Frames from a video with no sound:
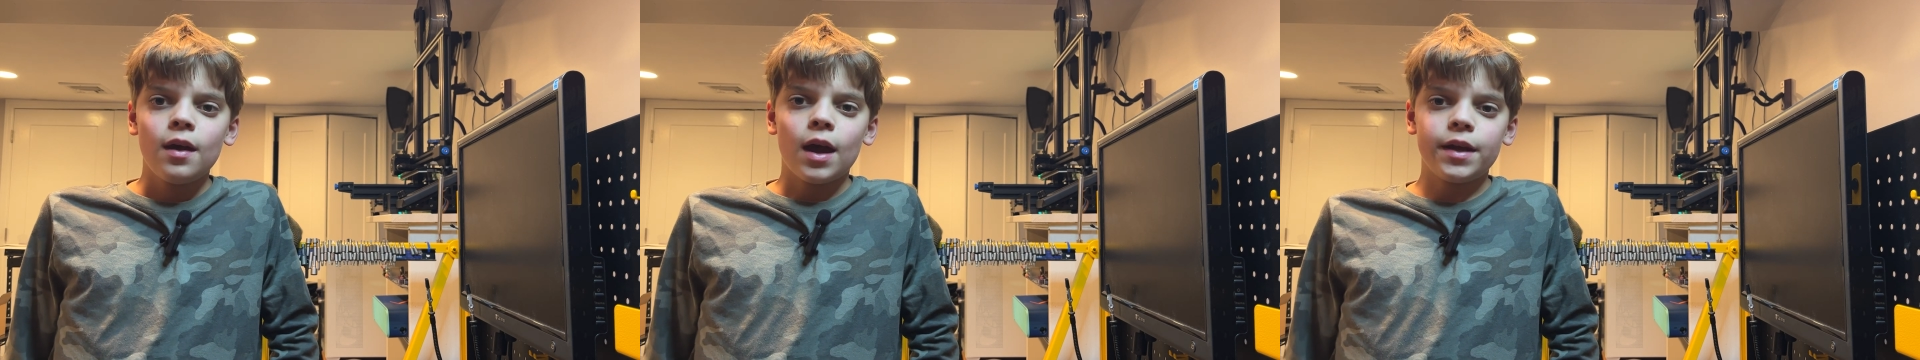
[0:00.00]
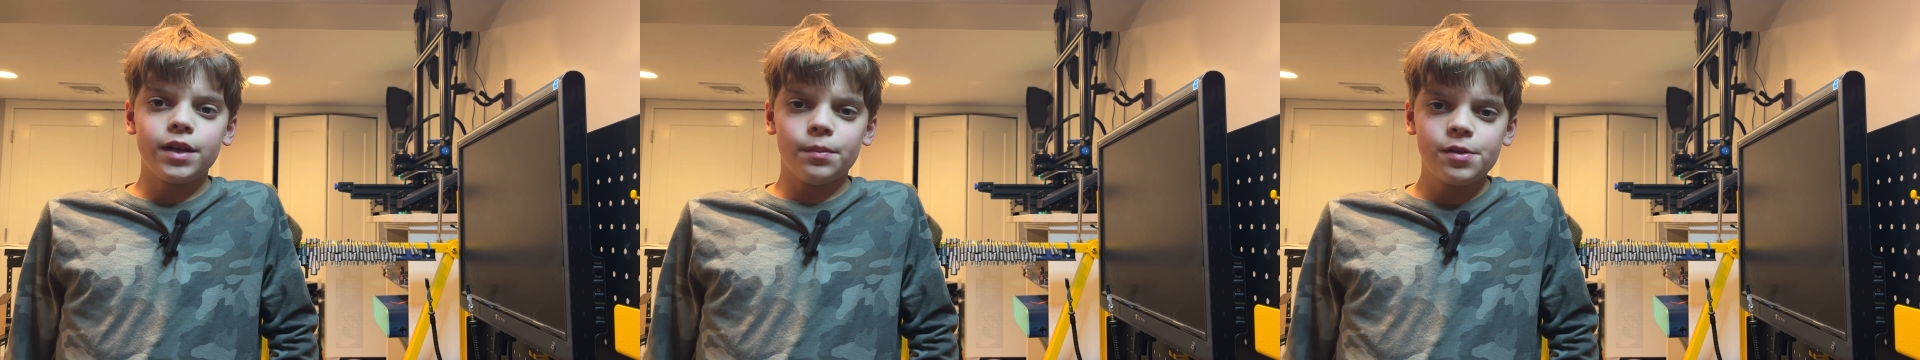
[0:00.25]

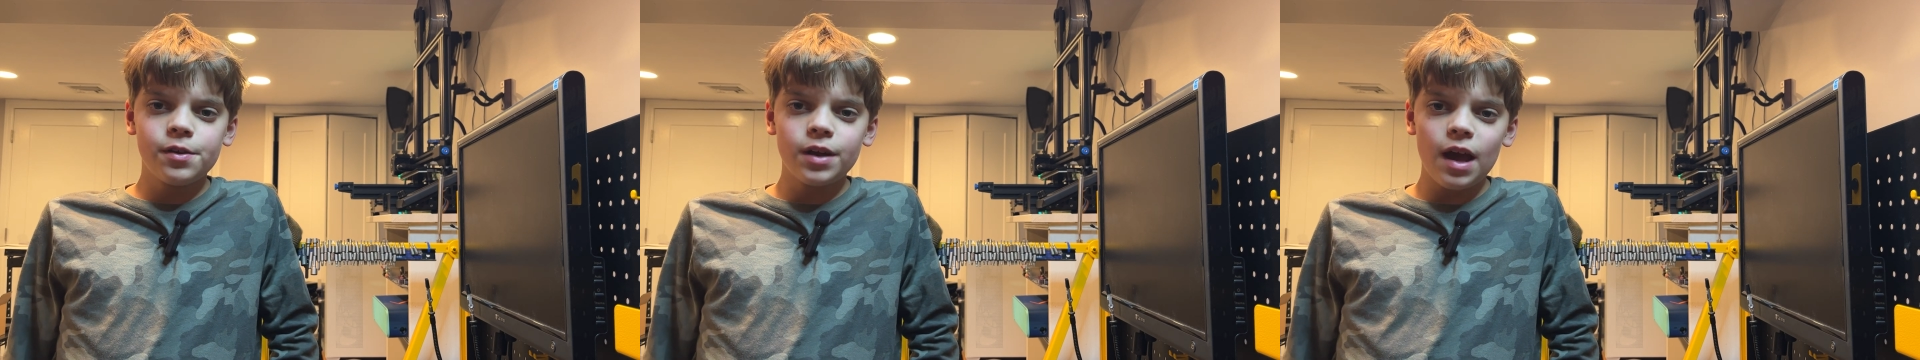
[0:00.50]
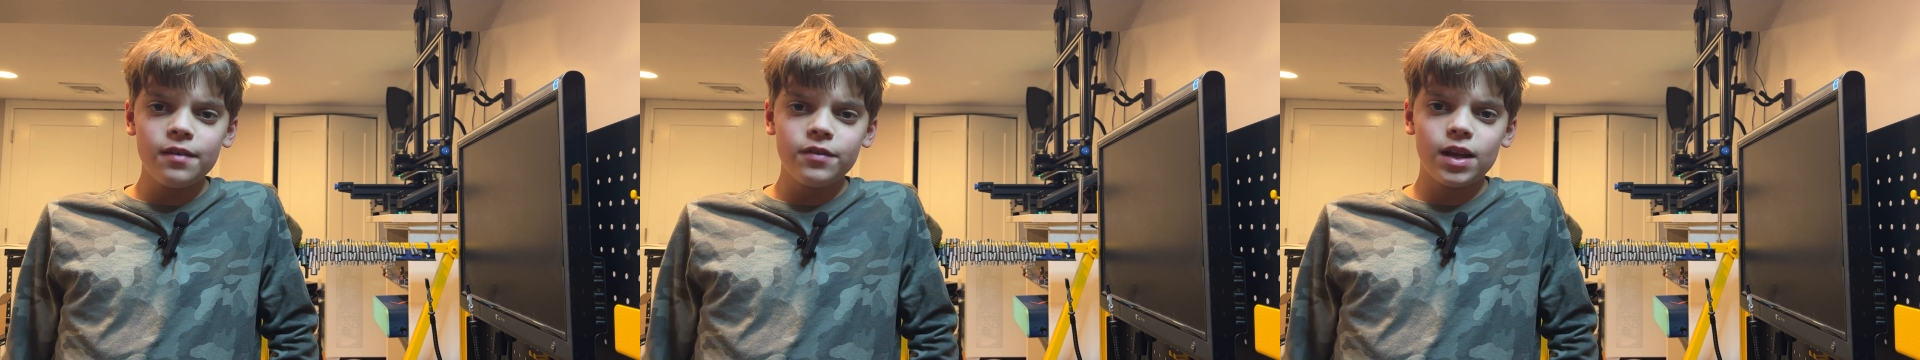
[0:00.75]
I dumpster
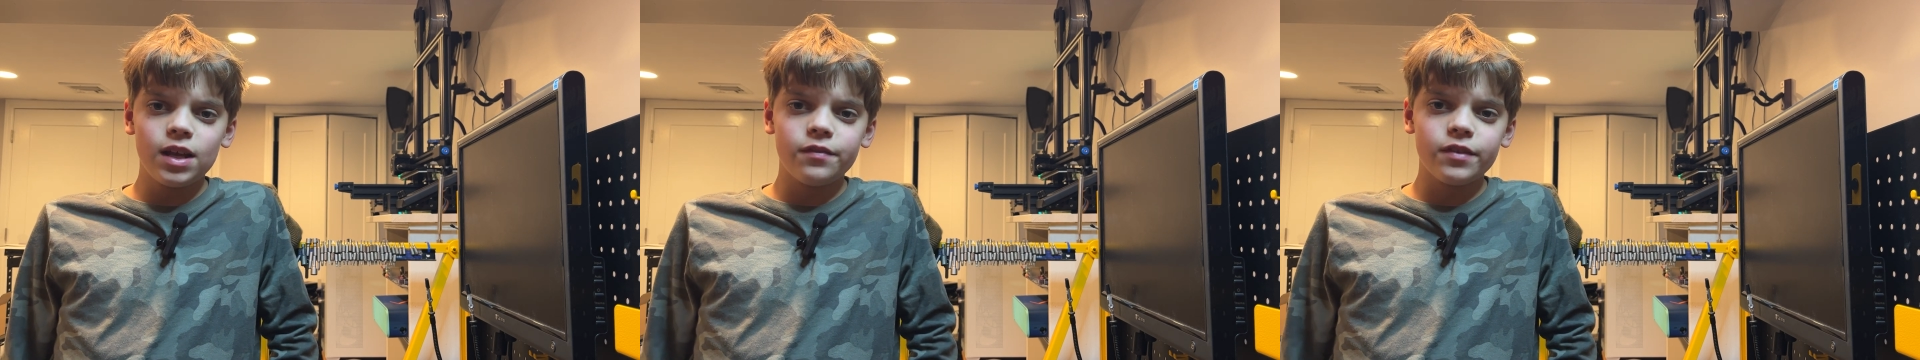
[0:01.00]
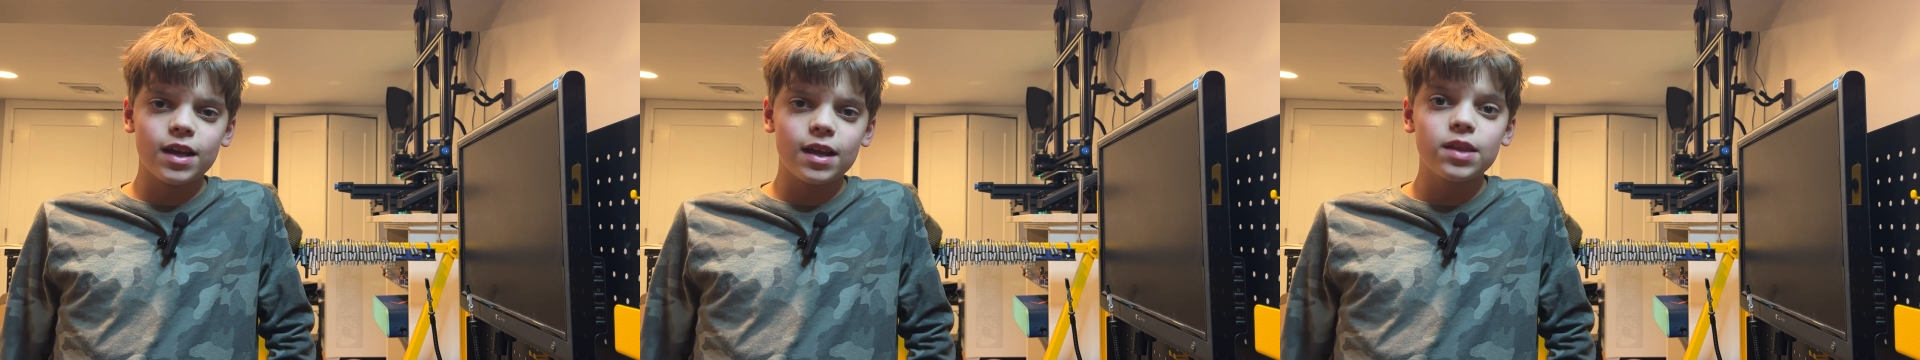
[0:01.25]
dive and
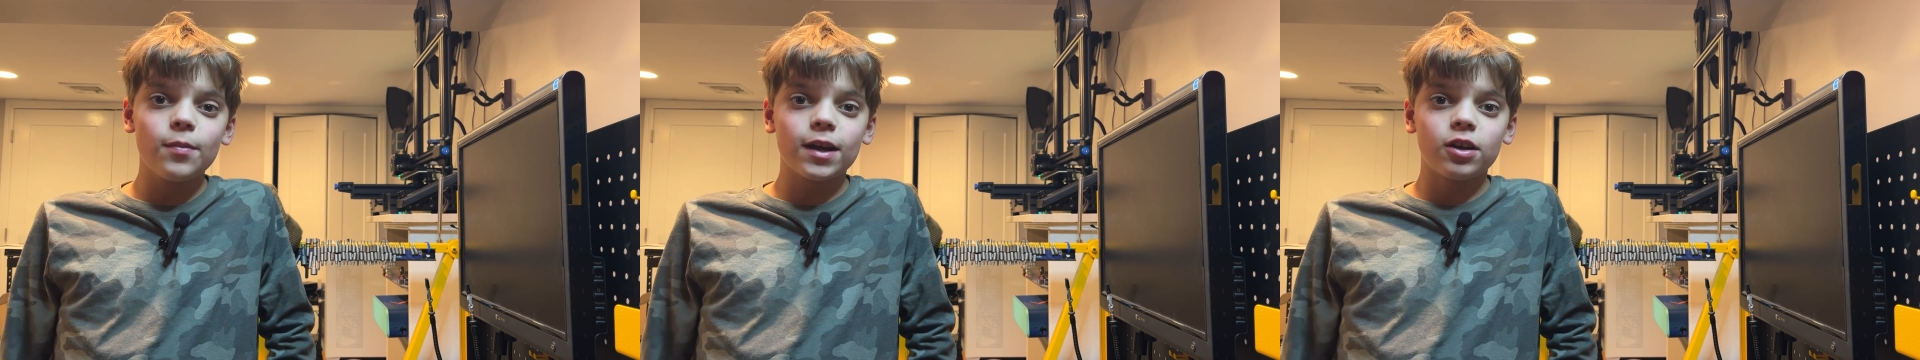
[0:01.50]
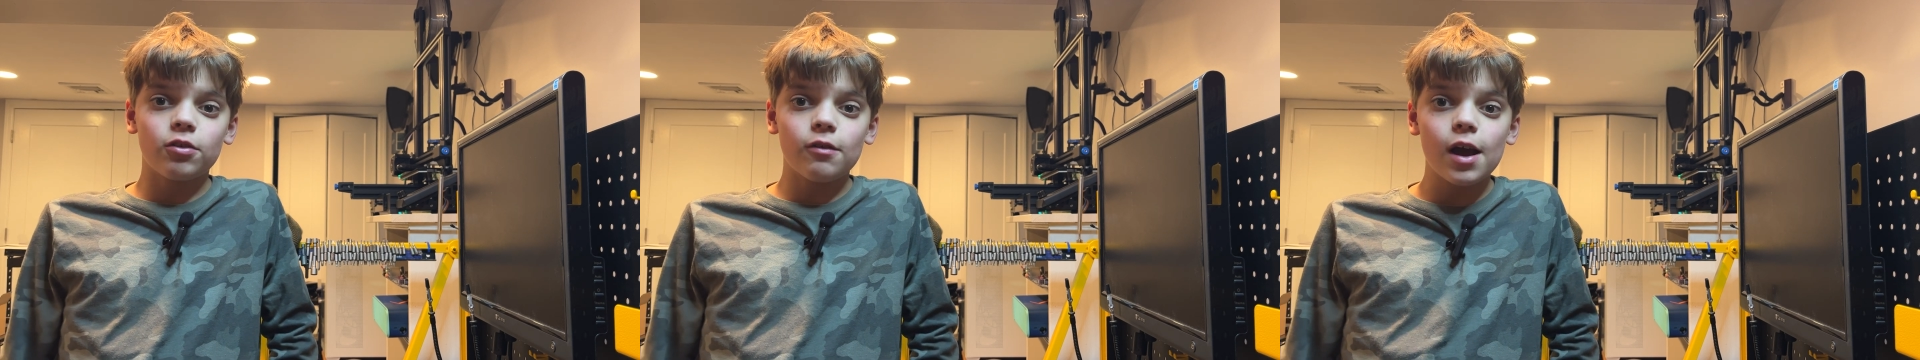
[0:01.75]
even get them
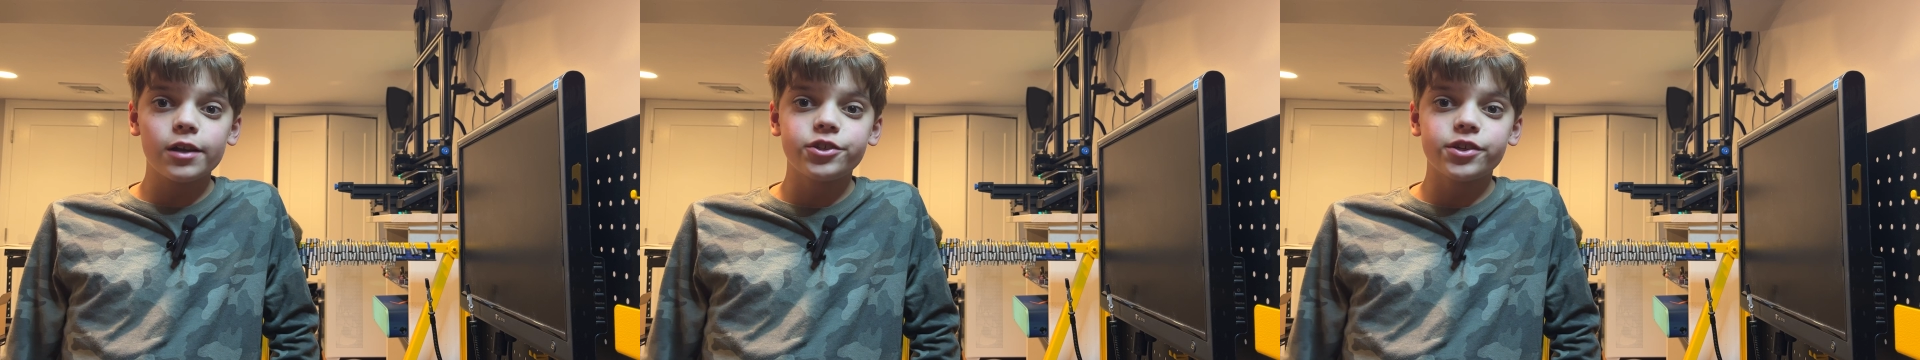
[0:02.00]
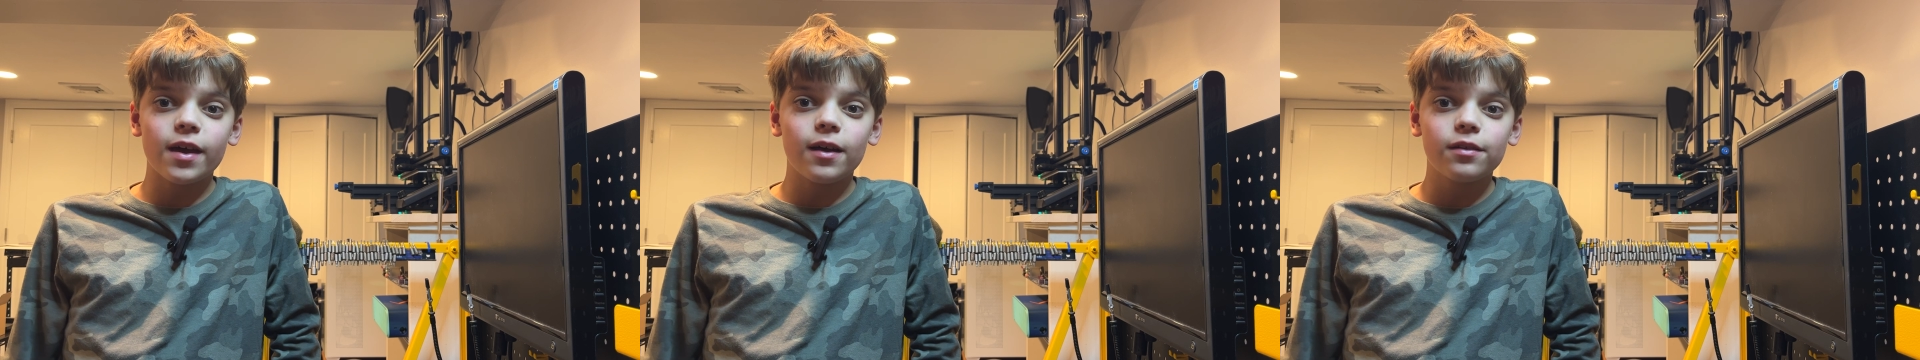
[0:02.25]
at garage
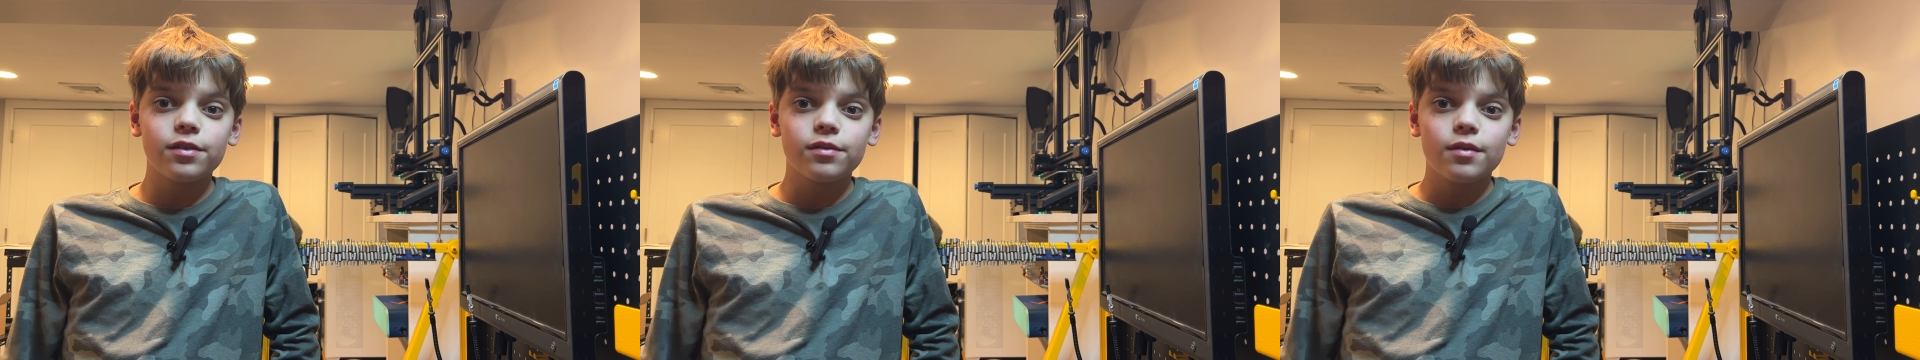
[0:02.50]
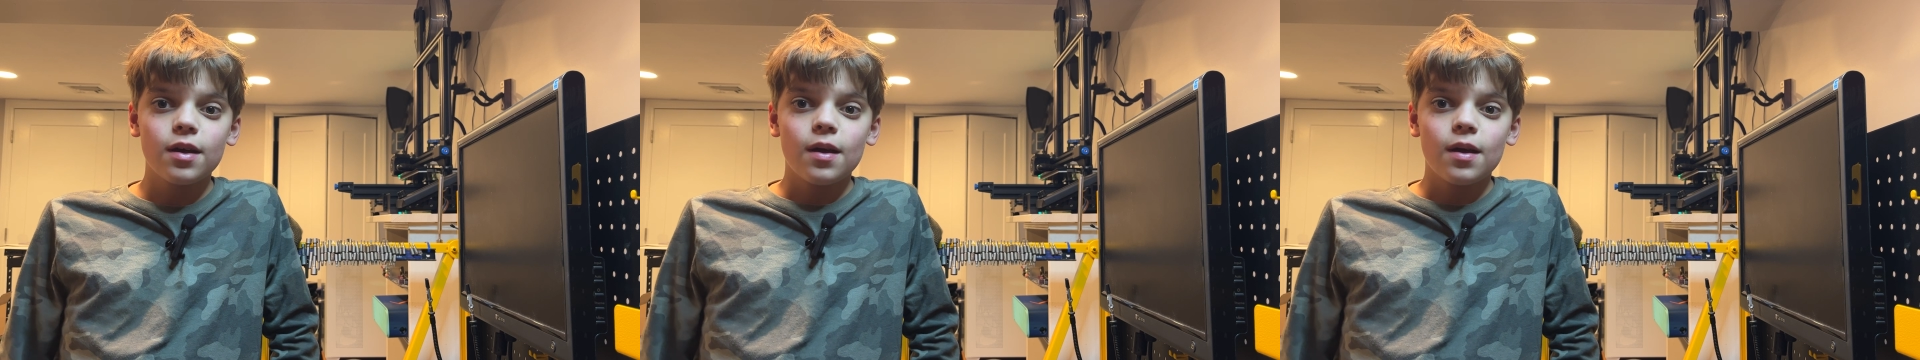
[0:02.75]
sales.